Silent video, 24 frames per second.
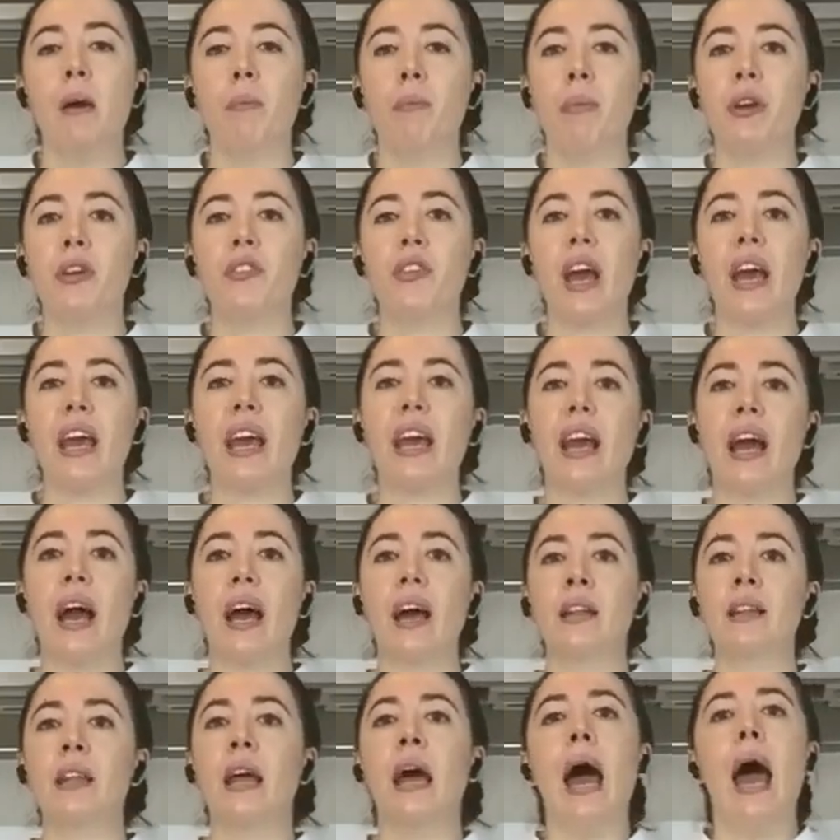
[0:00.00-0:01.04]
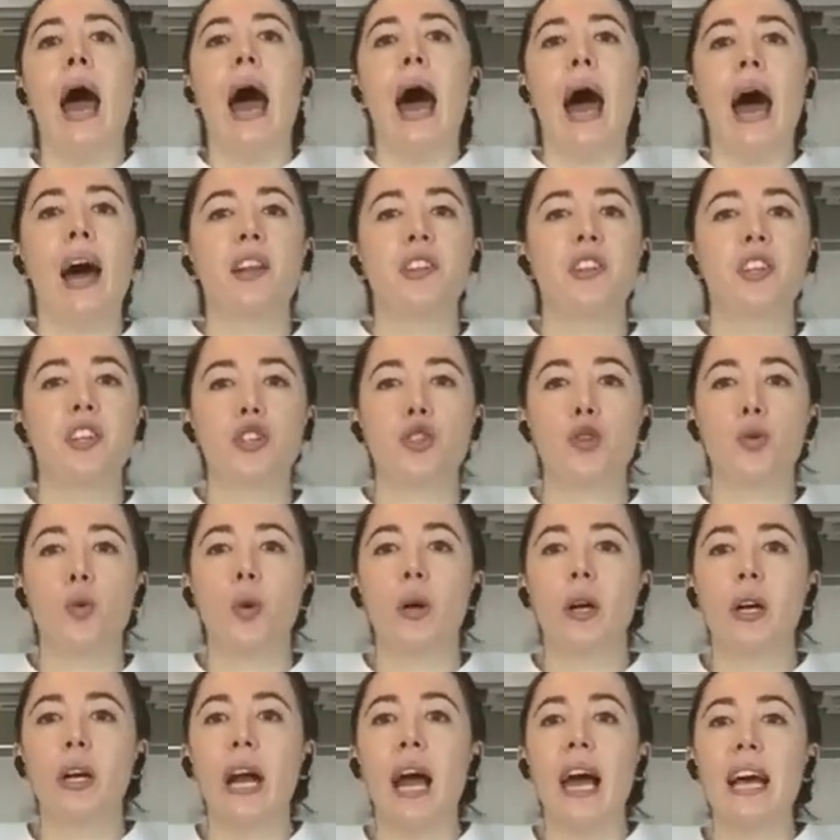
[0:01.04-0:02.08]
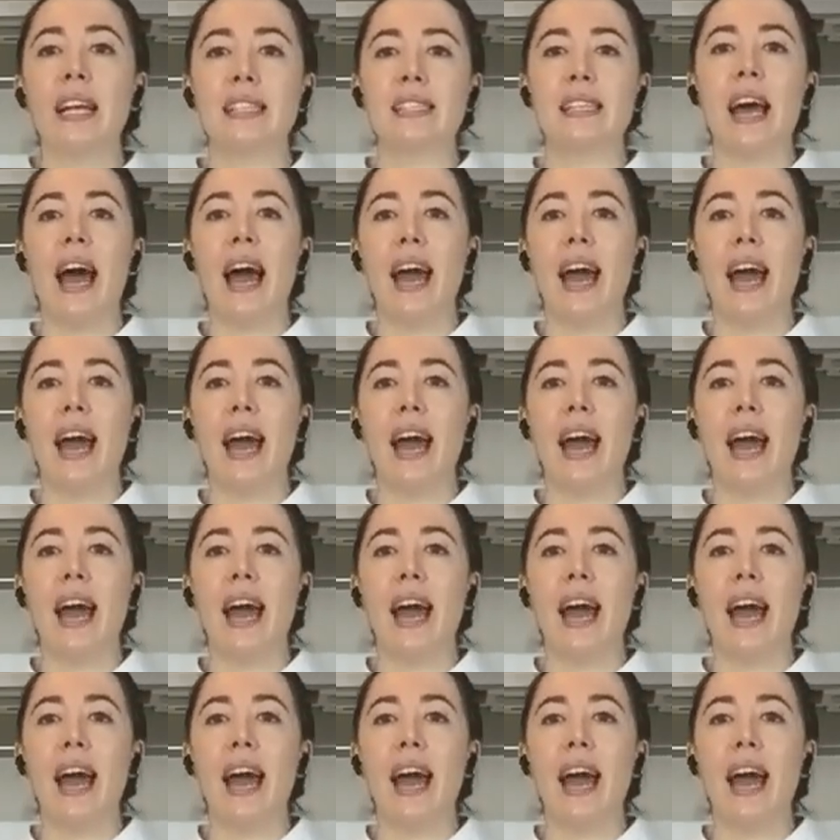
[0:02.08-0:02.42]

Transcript: because I can add the sugar as